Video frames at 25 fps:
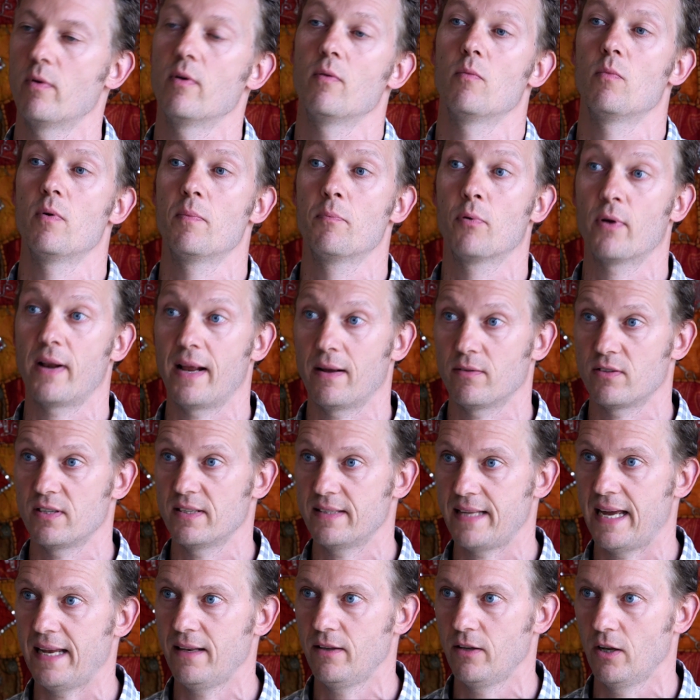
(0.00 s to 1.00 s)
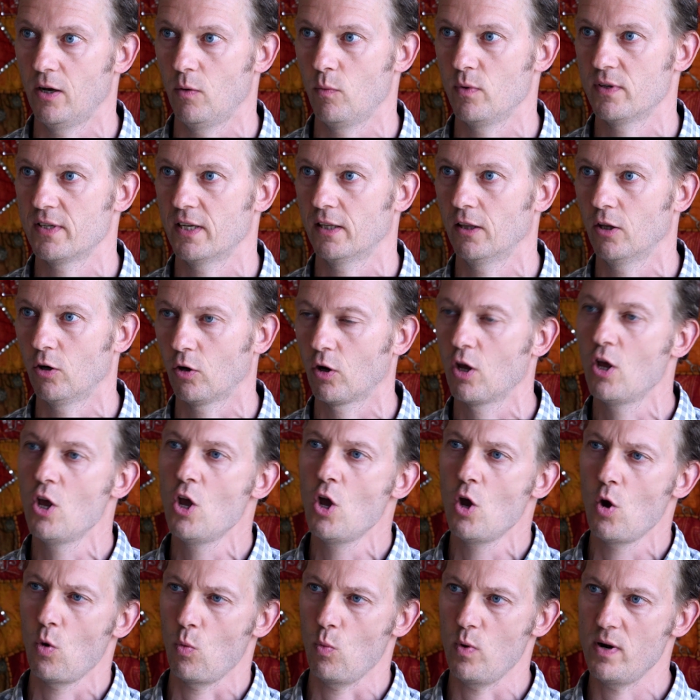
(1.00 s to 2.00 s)
we, we, put out to tender and we said, look,
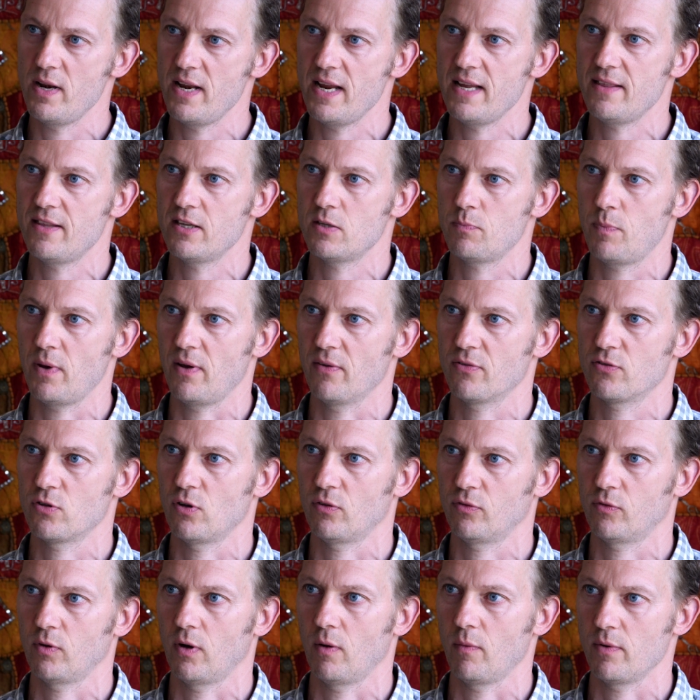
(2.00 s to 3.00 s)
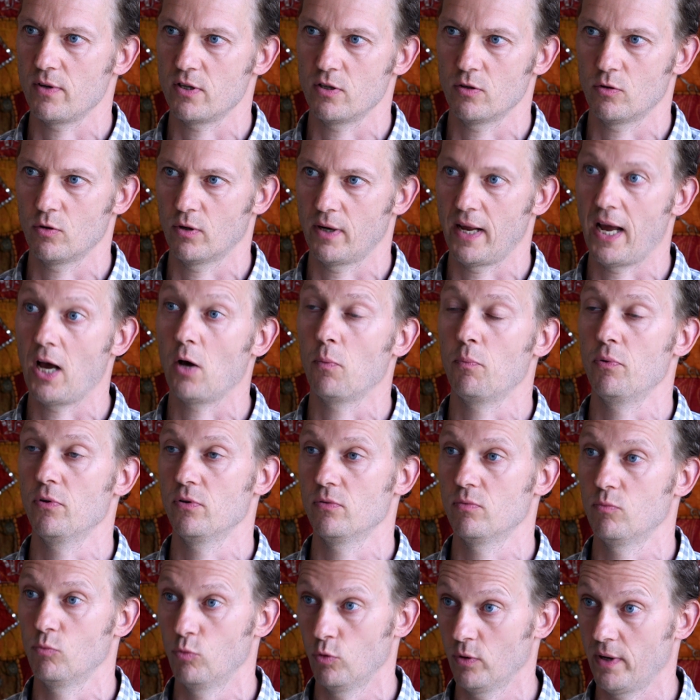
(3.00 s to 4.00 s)
we need this bit of software which is going to help
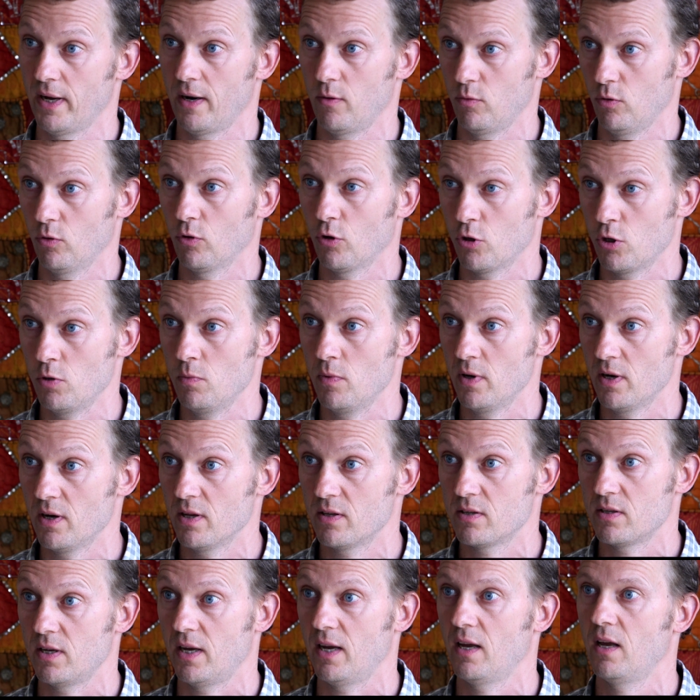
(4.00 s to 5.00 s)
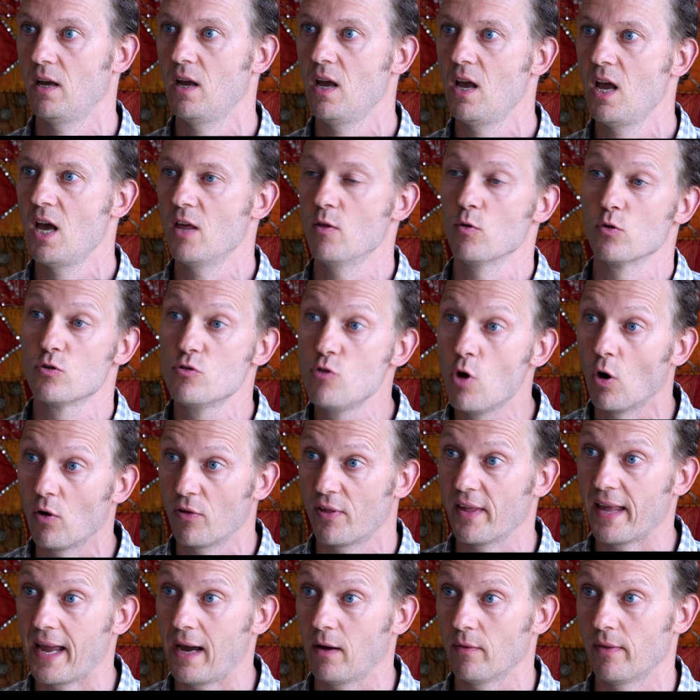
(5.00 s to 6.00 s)
us run our own community. There was
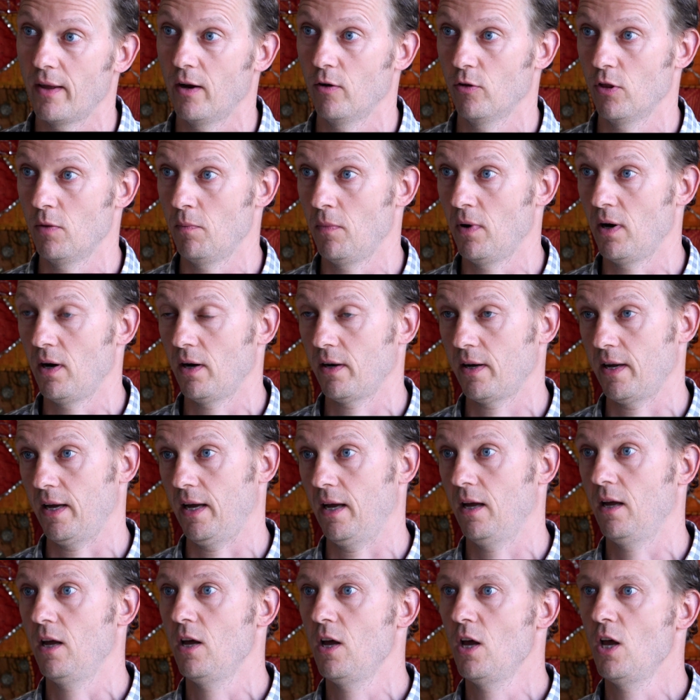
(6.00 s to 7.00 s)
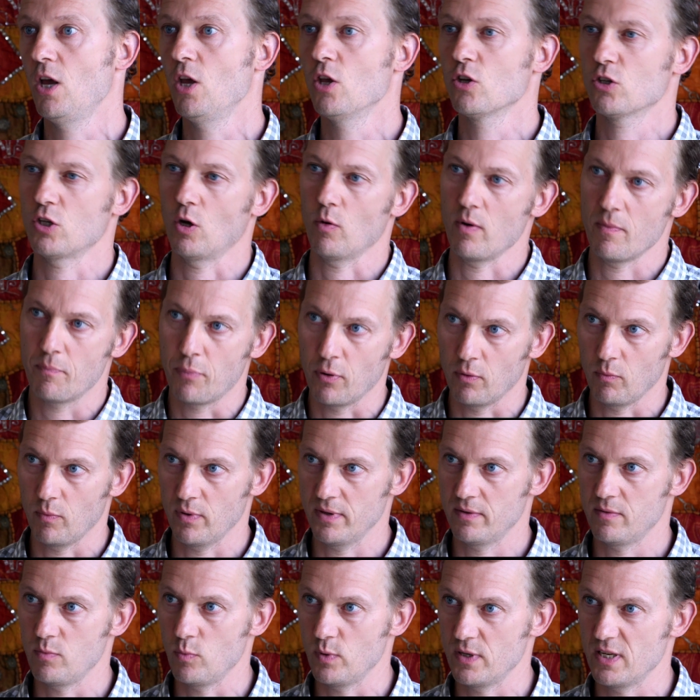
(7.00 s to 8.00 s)
nothing out there on the market. So we, put,
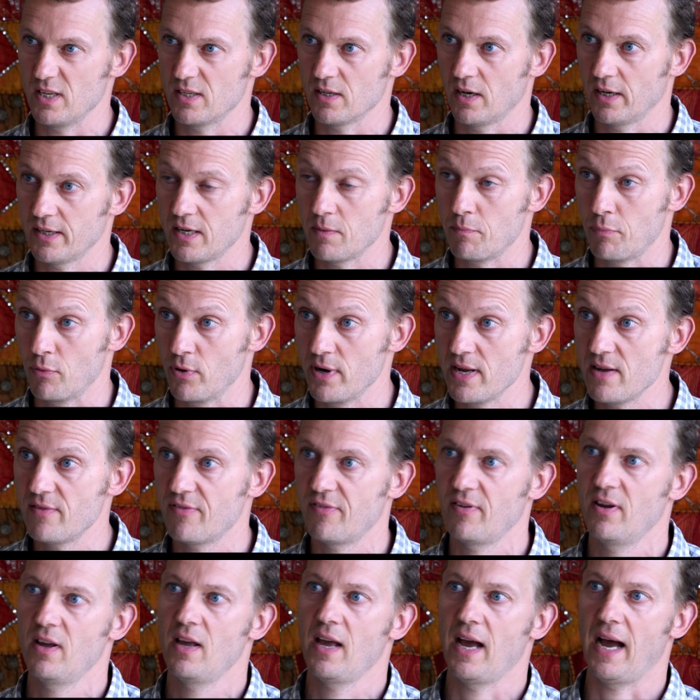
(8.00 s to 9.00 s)
we, we designed a brief